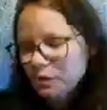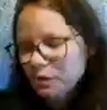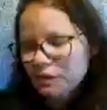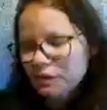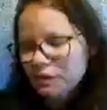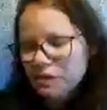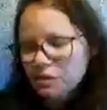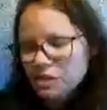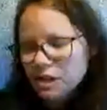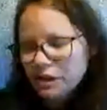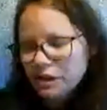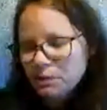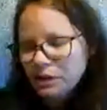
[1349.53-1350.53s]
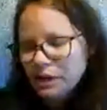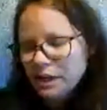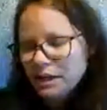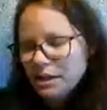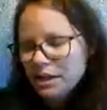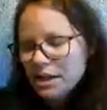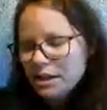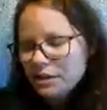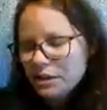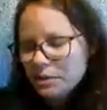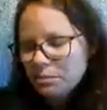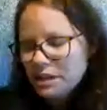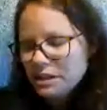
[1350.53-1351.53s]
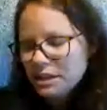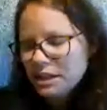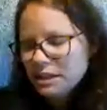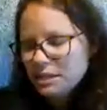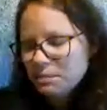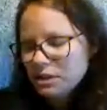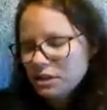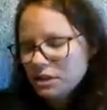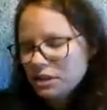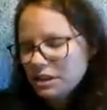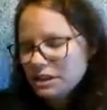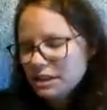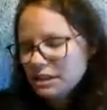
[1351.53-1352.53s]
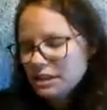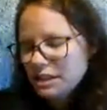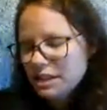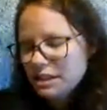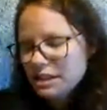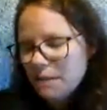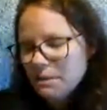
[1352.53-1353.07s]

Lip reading: referring to Terry Burdett, the president's personal assistant,